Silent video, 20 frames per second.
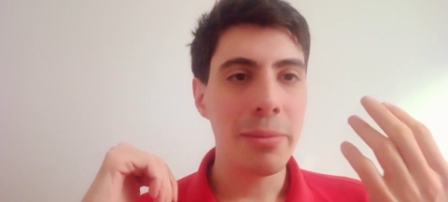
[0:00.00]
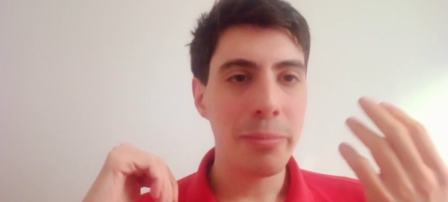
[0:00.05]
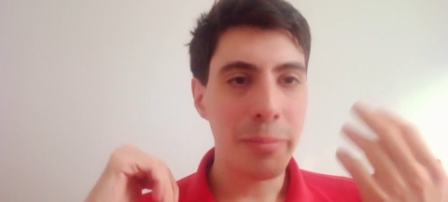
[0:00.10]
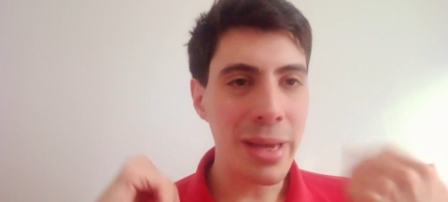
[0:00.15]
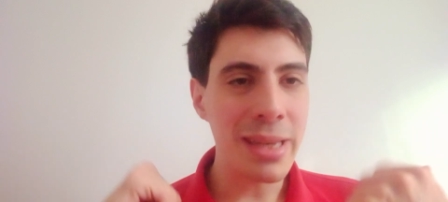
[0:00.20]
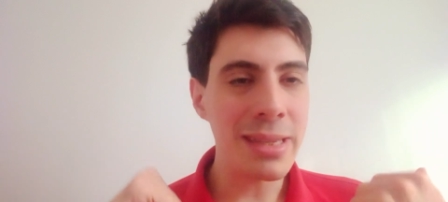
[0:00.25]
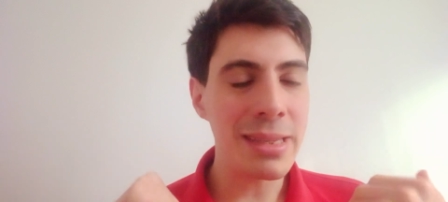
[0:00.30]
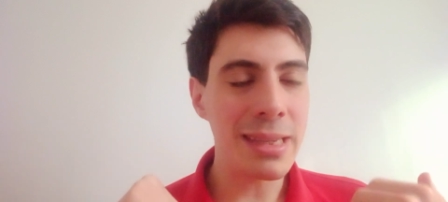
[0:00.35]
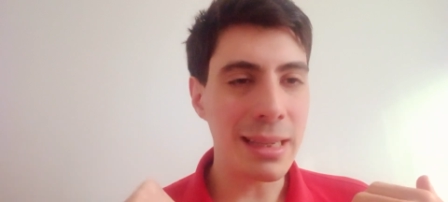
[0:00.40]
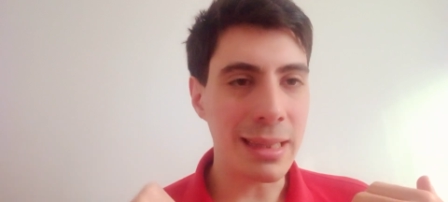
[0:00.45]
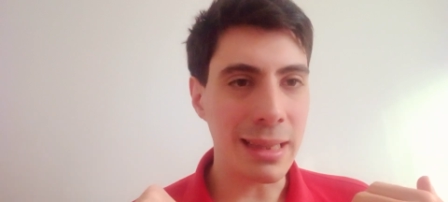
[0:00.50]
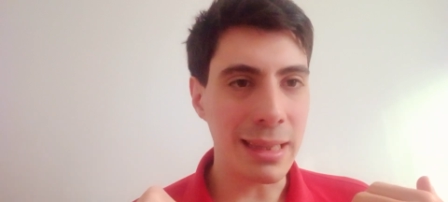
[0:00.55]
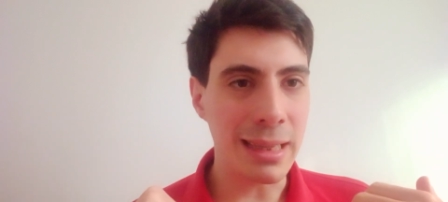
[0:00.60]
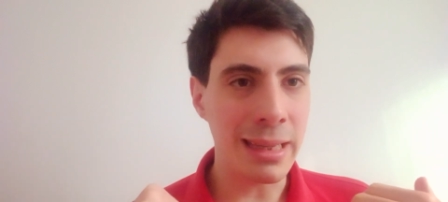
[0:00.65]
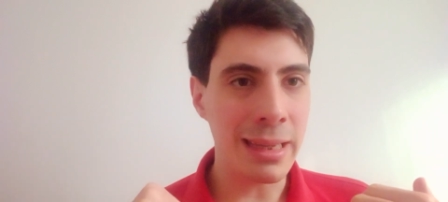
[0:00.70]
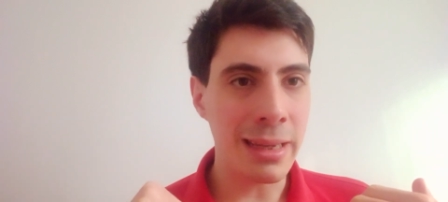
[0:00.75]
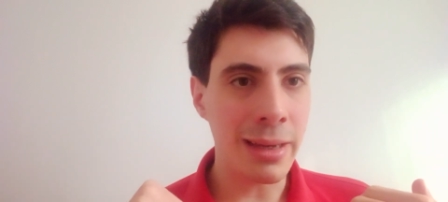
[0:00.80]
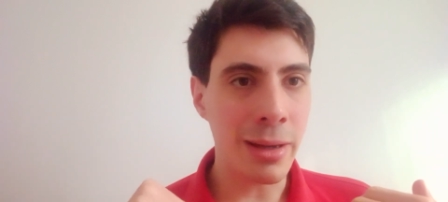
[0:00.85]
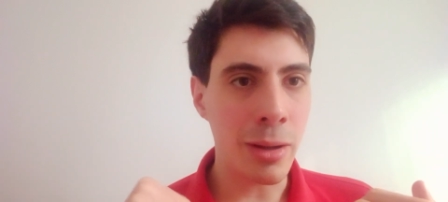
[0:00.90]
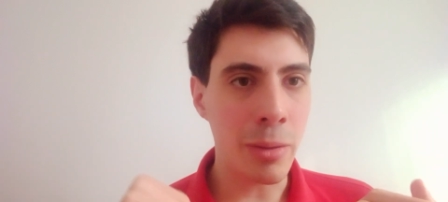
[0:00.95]

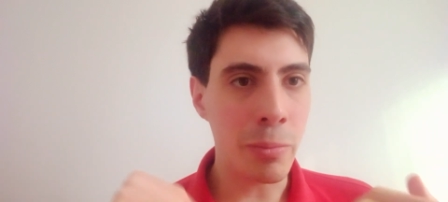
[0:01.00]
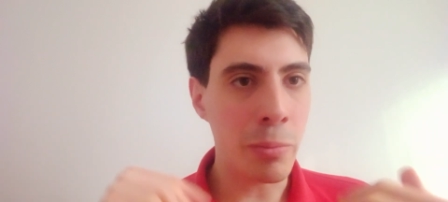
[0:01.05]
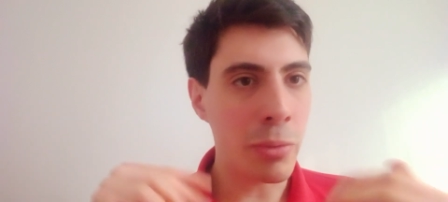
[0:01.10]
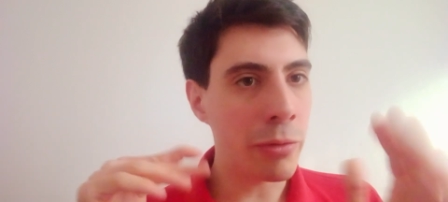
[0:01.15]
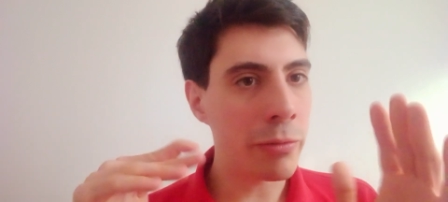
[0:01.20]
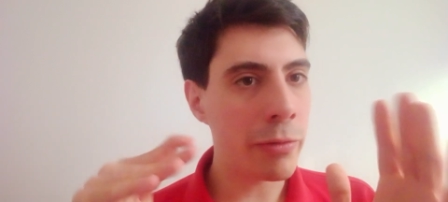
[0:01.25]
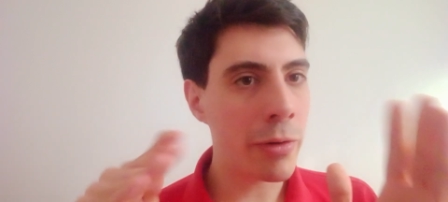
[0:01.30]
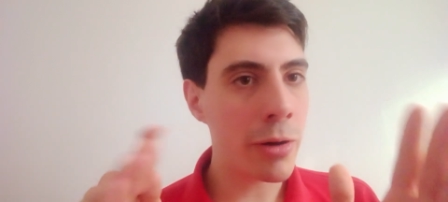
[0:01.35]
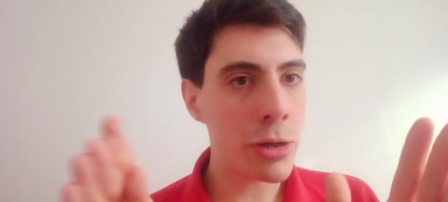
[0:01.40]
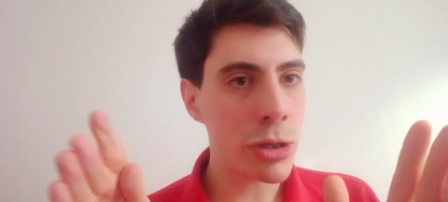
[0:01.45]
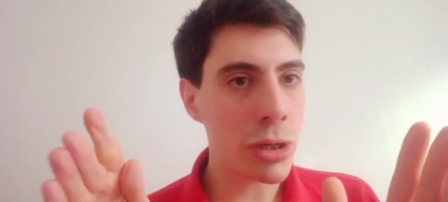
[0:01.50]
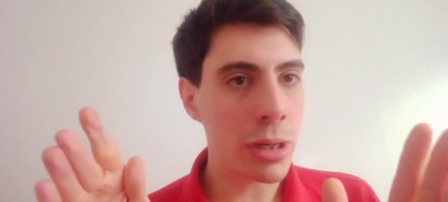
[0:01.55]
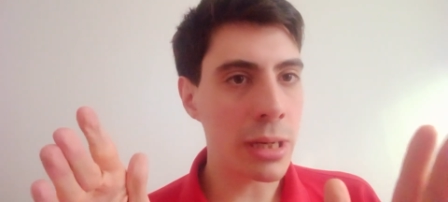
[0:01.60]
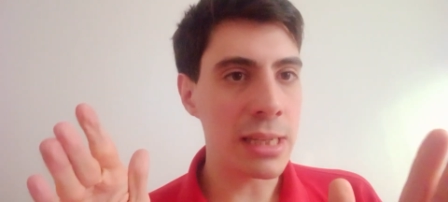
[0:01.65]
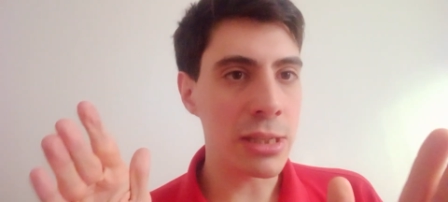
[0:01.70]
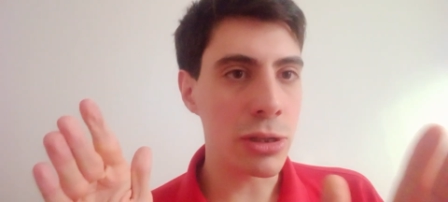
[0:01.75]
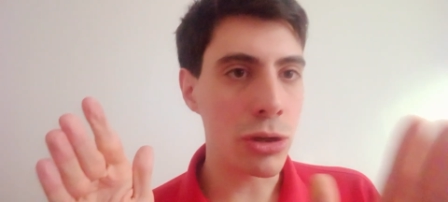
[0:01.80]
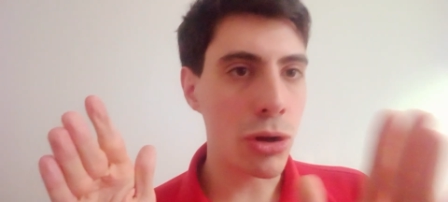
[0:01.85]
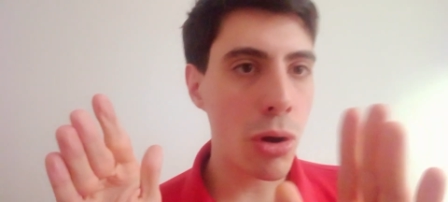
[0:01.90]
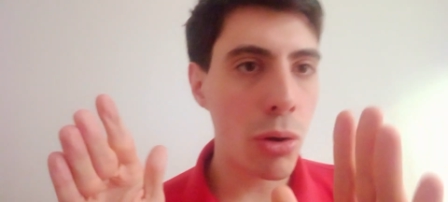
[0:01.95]
basically uh, perversion
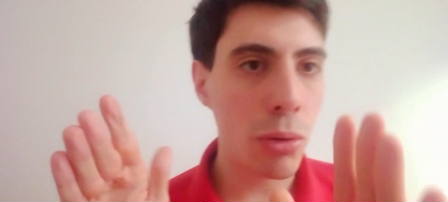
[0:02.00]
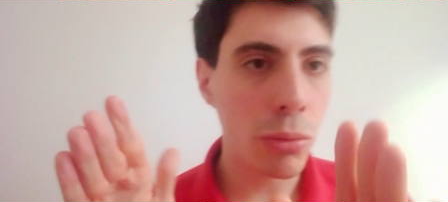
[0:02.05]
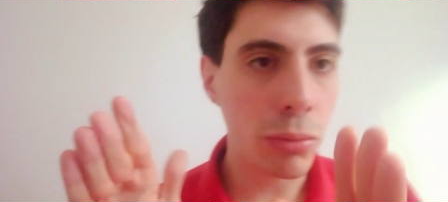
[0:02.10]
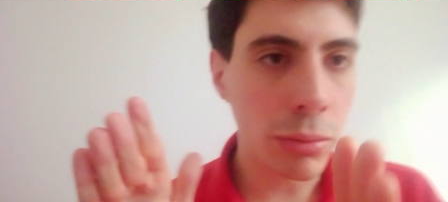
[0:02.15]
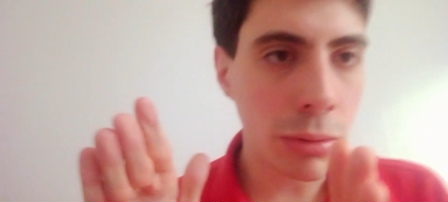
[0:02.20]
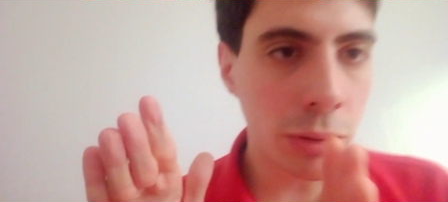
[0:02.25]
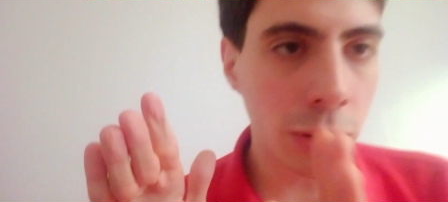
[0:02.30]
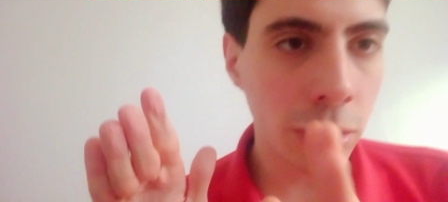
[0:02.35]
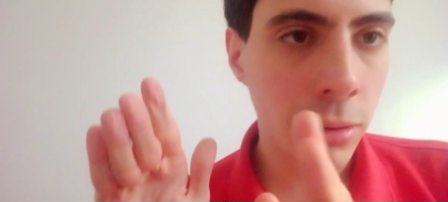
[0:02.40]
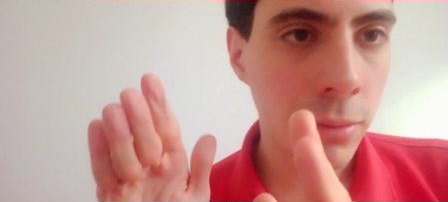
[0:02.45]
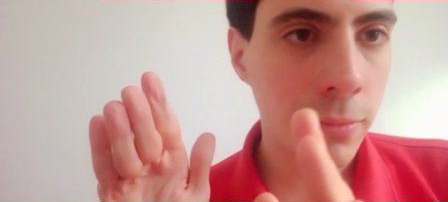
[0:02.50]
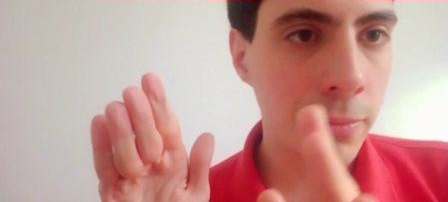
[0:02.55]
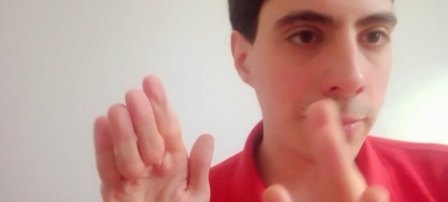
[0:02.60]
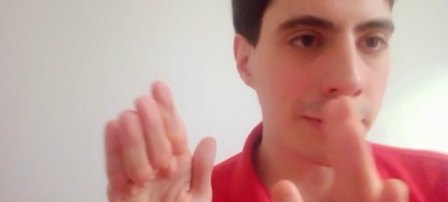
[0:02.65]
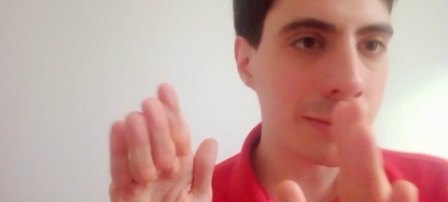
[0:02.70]
is no